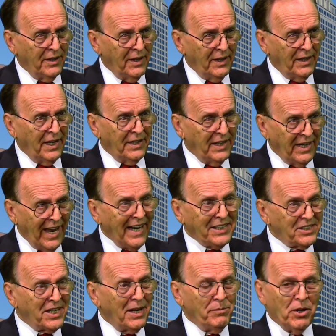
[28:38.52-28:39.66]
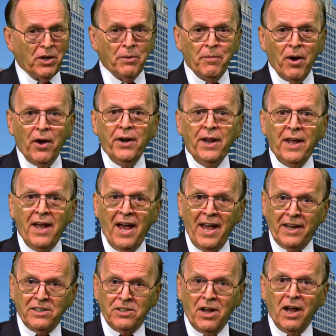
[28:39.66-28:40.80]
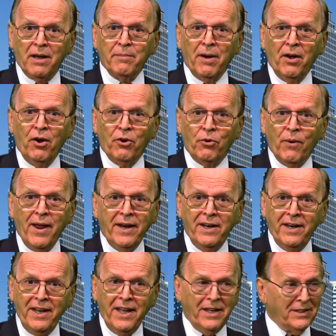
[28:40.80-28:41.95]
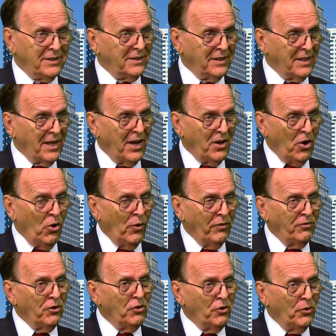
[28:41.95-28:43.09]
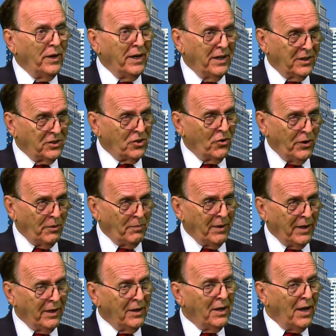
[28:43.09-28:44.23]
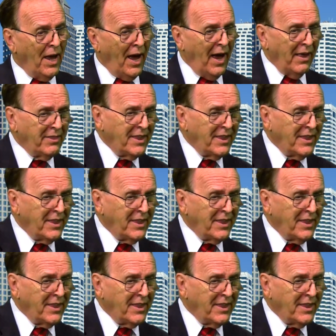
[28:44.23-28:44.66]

And then the next time you come on, I can talk about how great it is. Because I know if you're doing it, it's going to be. Absolutely. I